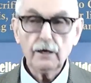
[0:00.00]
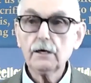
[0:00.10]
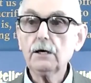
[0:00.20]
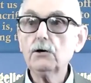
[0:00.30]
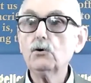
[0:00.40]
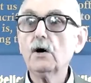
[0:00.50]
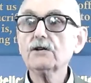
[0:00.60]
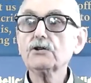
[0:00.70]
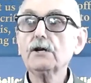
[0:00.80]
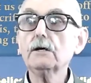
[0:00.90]
He who
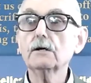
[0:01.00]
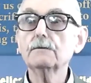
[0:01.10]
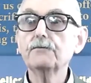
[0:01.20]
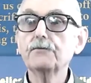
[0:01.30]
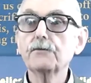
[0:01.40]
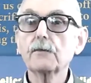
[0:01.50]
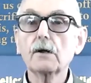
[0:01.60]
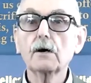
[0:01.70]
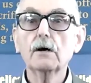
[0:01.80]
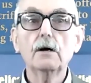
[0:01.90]
has an ear,
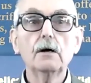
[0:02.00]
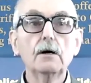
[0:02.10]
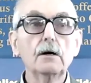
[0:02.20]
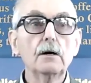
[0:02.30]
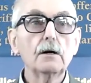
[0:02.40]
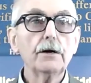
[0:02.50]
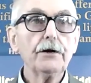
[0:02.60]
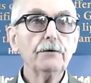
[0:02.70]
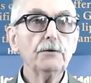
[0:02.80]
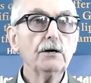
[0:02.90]
let
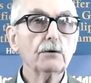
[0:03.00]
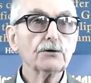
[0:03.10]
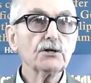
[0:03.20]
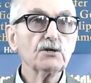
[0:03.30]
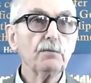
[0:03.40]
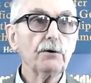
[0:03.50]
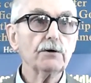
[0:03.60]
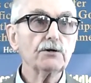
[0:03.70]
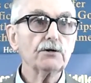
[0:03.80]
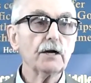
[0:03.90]
him hear what the
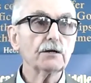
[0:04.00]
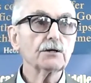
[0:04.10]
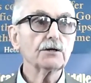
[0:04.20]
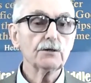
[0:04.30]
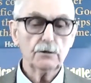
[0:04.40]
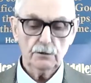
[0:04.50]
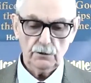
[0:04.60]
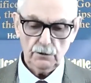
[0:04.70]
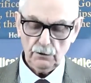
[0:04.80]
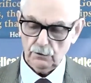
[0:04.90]
Spirit says
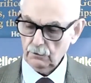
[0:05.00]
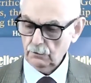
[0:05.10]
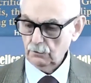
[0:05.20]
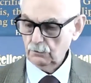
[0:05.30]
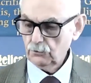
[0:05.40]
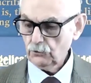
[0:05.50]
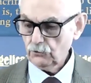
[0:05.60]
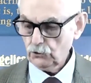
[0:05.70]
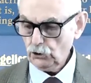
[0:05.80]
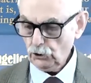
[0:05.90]
to the
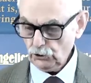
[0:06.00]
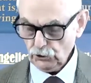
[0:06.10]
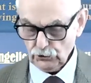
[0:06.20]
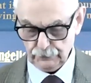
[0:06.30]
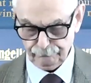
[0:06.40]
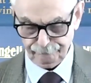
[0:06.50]
churches.